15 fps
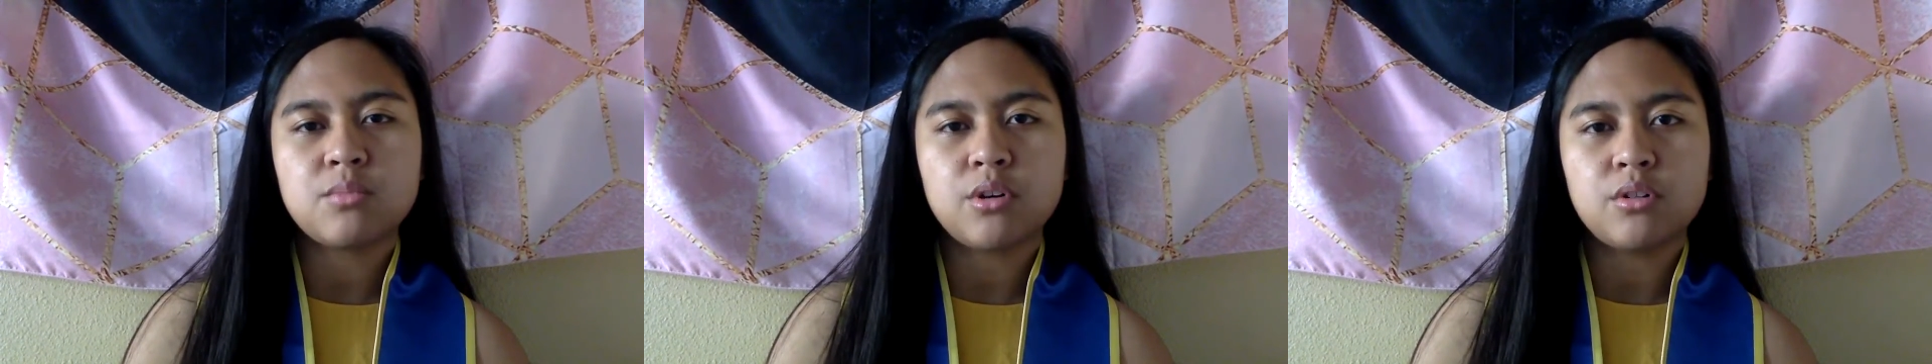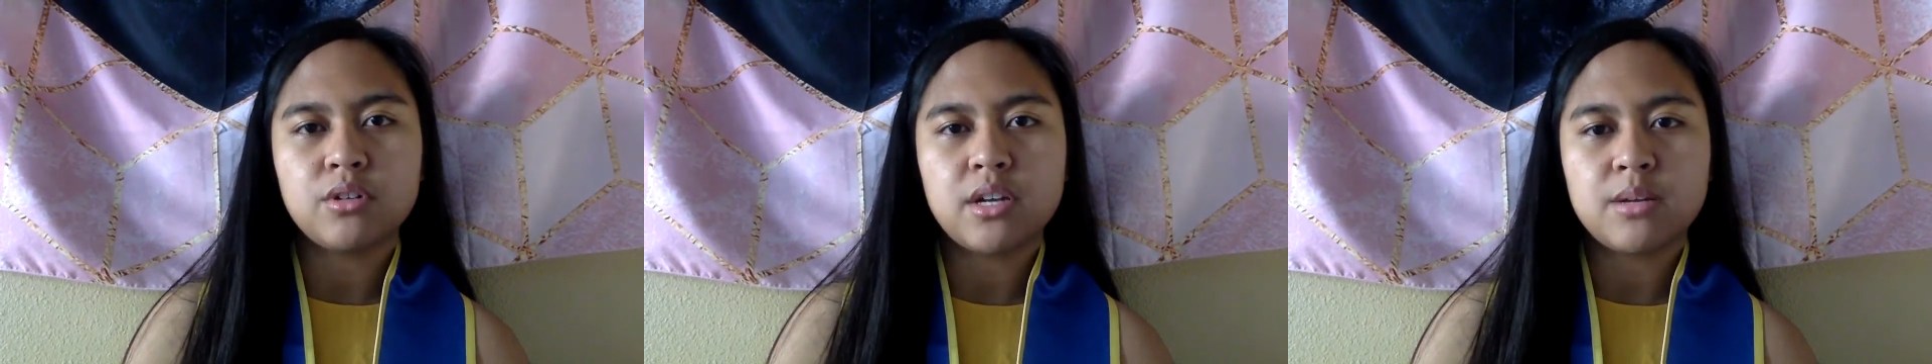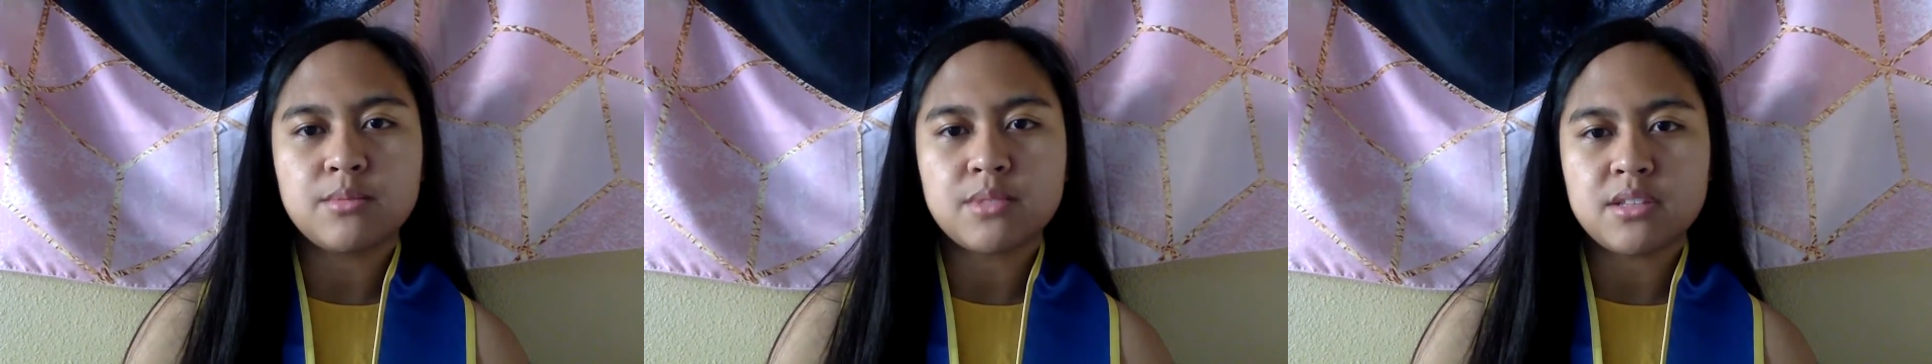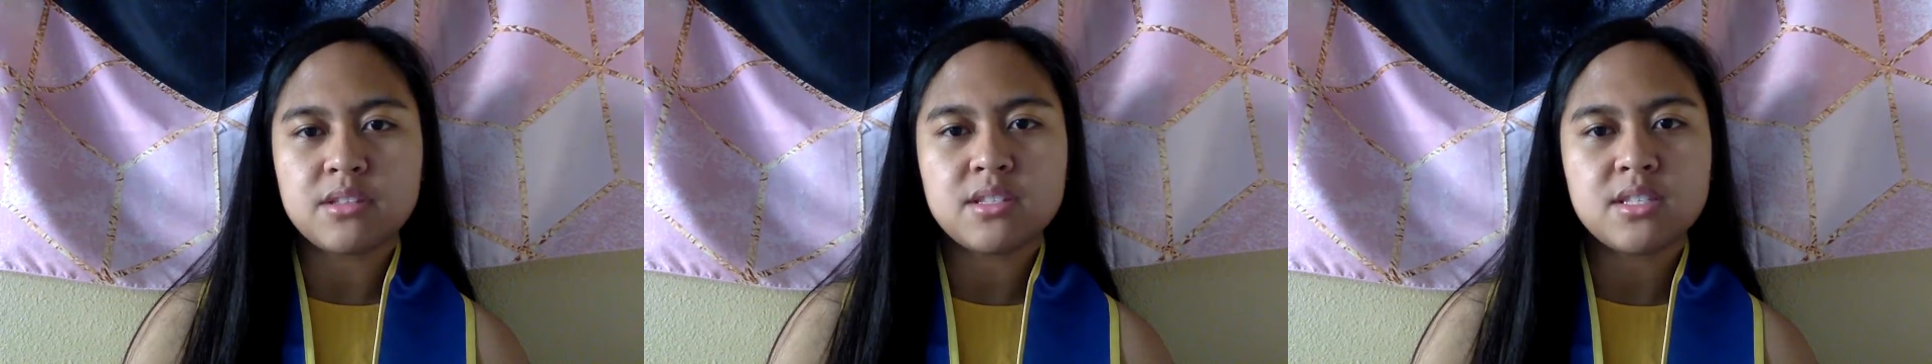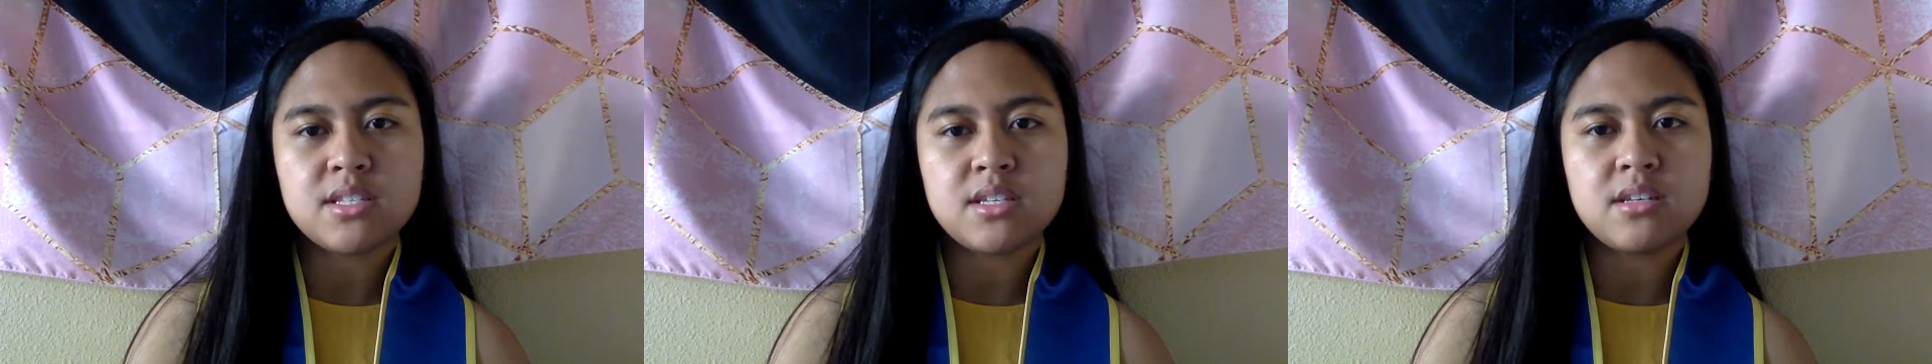programs at
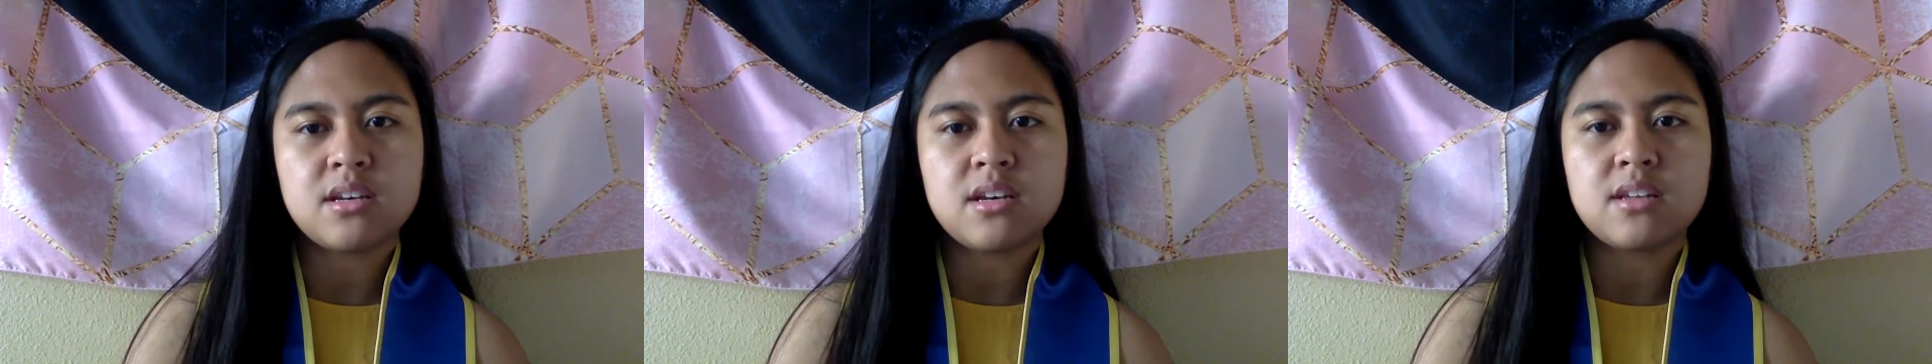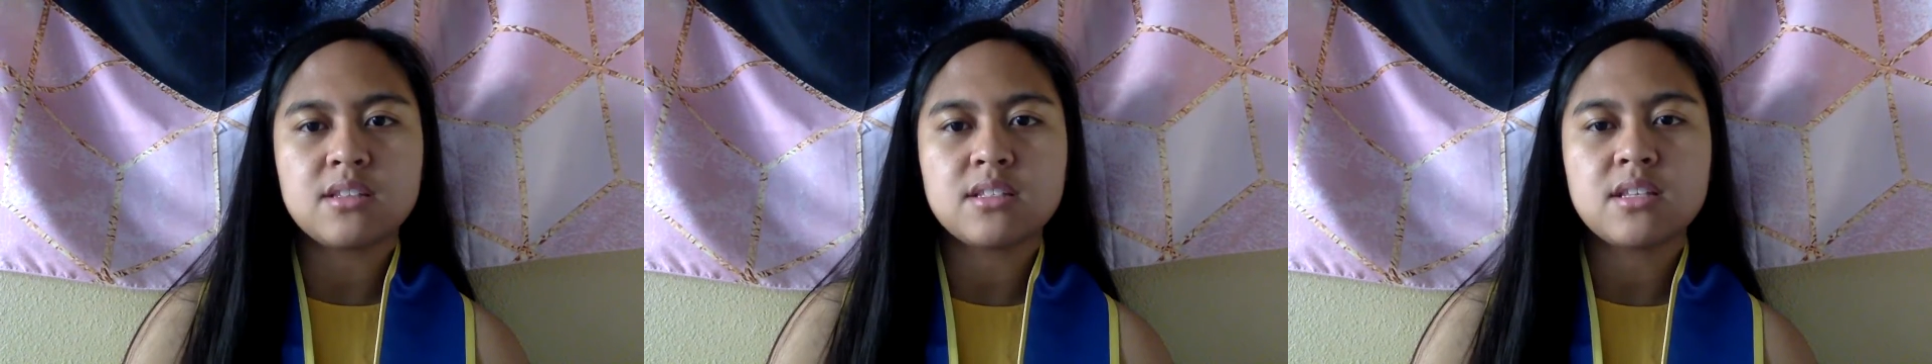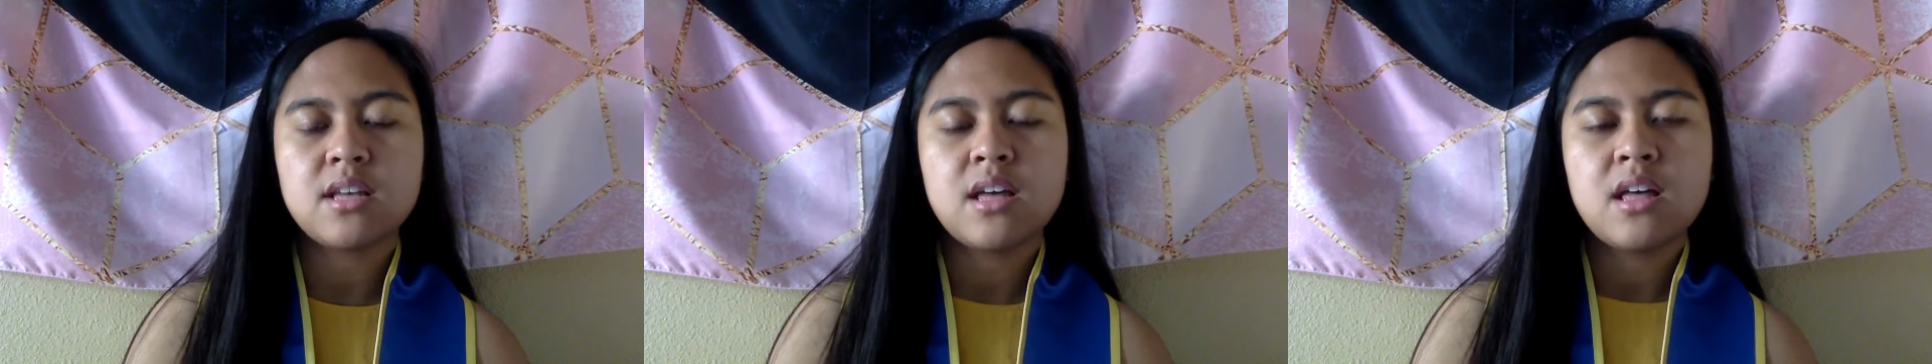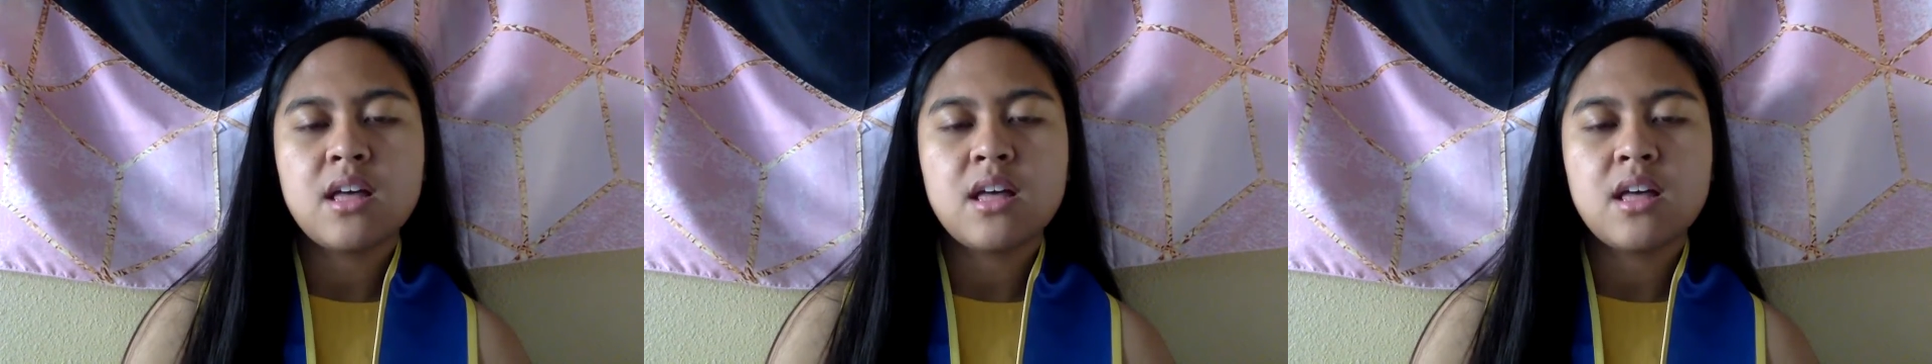the CES.